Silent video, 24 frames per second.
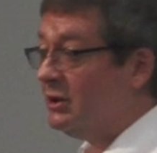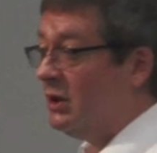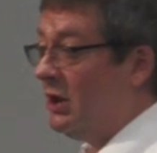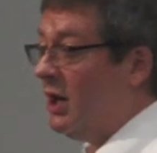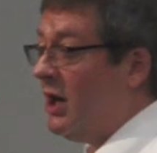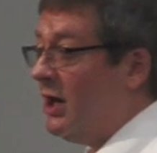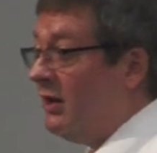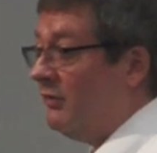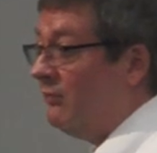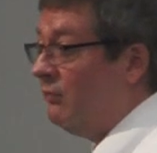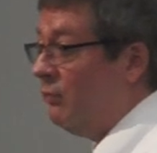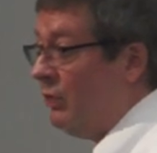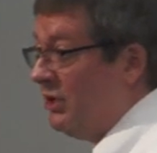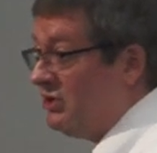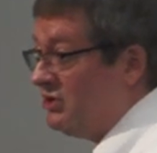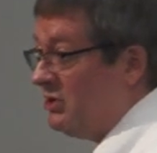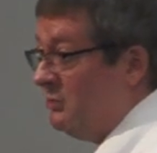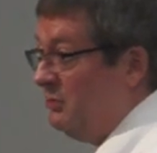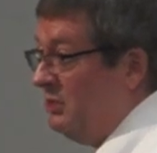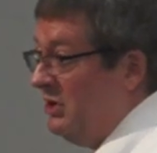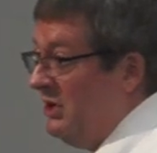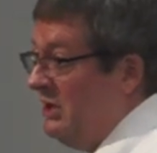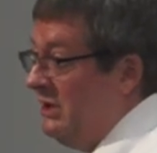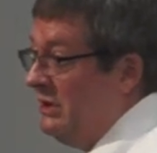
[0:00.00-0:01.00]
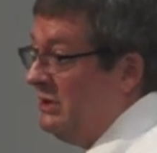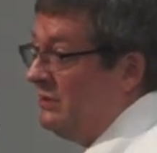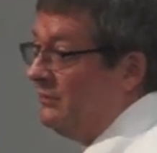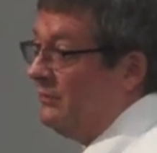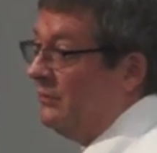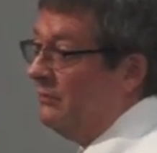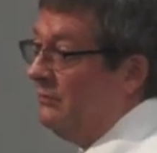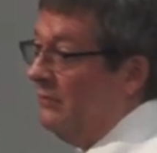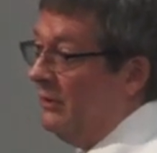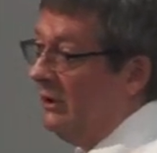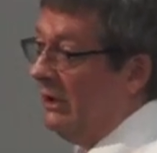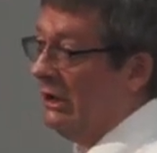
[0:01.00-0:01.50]
a lot of recipes
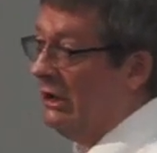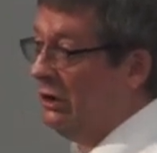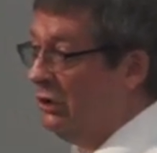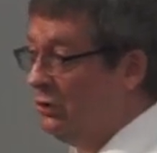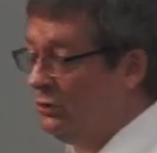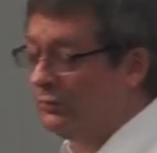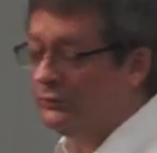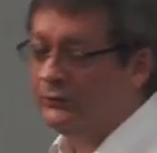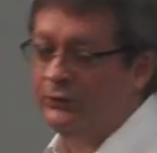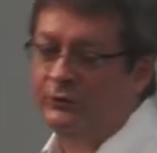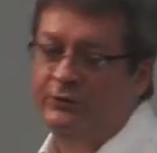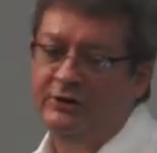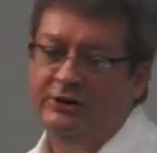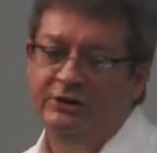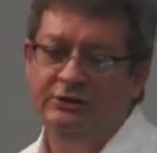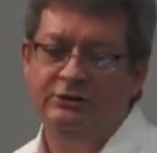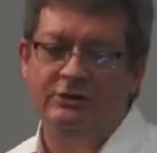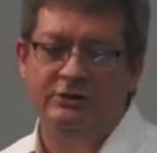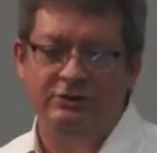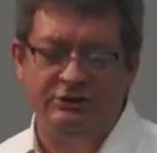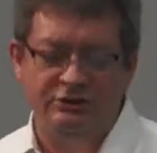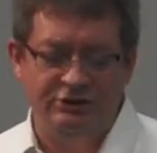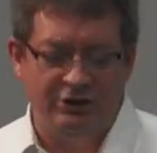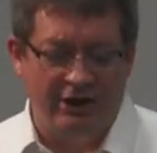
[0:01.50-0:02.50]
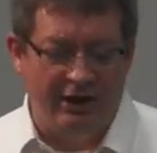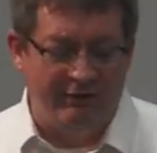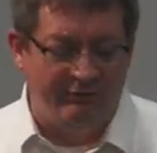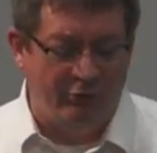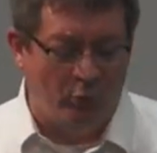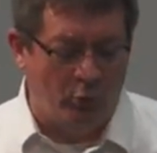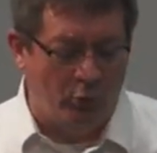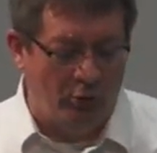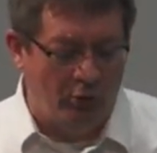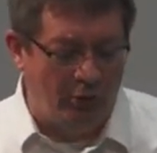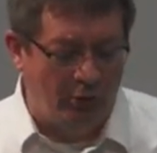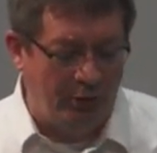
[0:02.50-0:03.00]
for very useful things in the Java
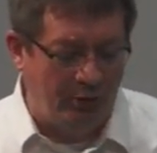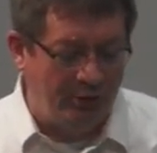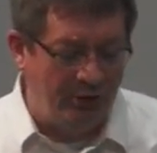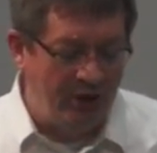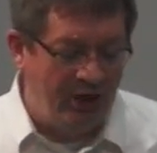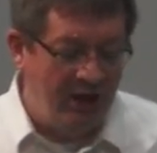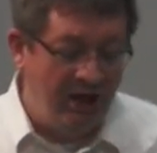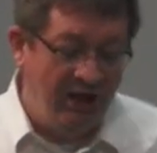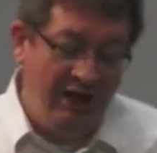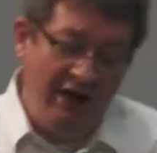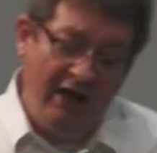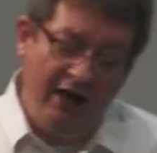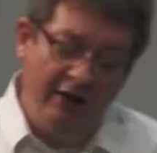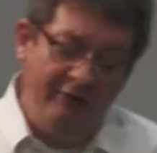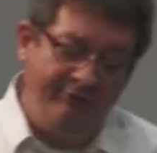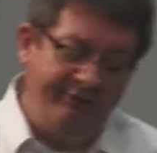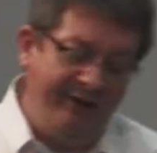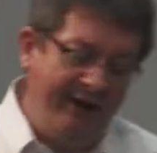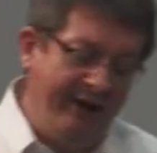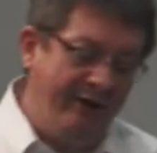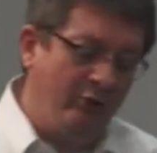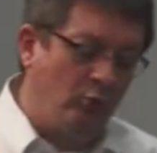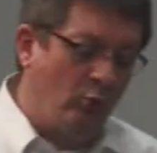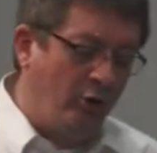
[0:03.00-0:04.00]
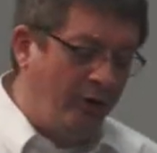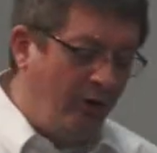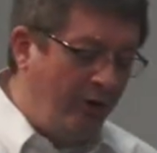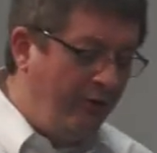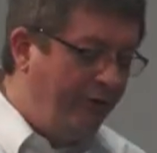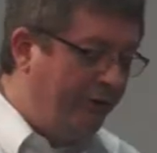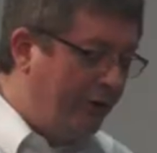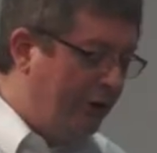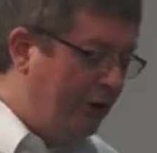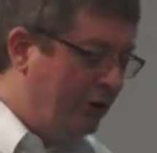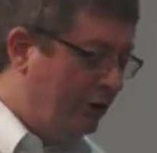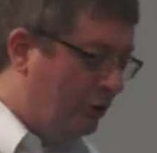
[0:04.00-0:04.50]
world. And in fact, one of the
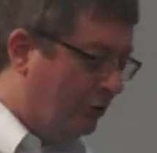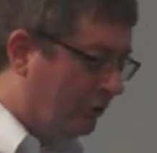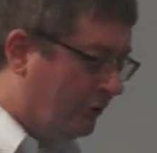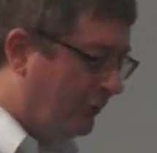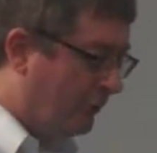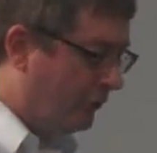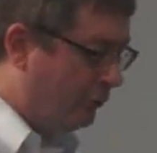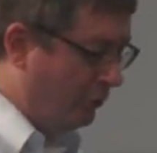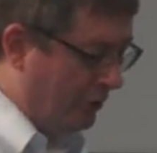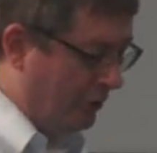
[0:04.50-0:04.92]
very useful